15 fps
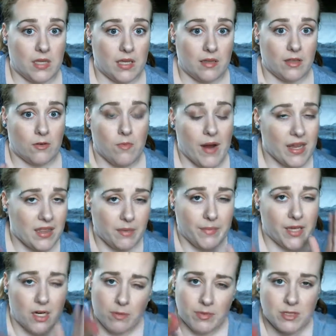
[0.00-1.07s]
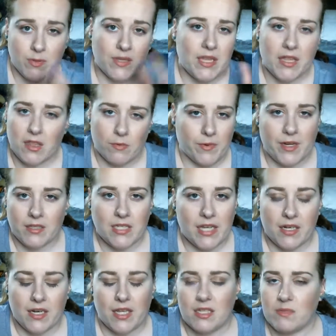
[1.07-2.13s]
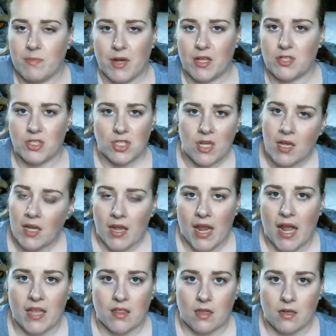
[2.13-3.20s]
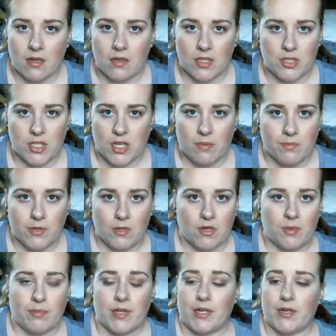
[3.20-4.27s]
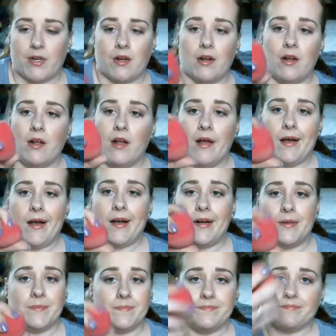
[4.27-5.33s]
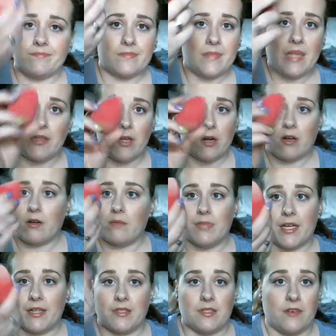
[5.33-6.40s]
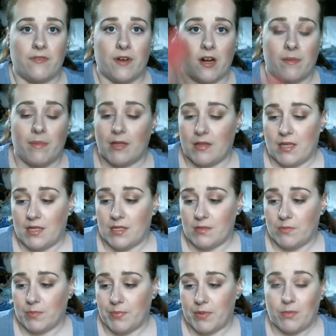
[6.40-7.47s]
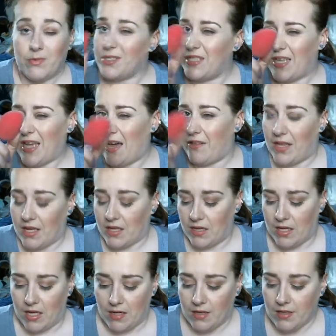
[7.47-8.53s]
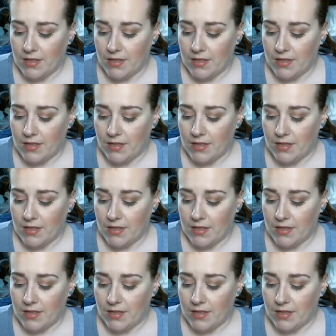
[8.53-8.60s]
they're right in the middle between like the Real Technique sponge and the legit Beauty Blender. No complaints so far about these, but we'll see how they clean.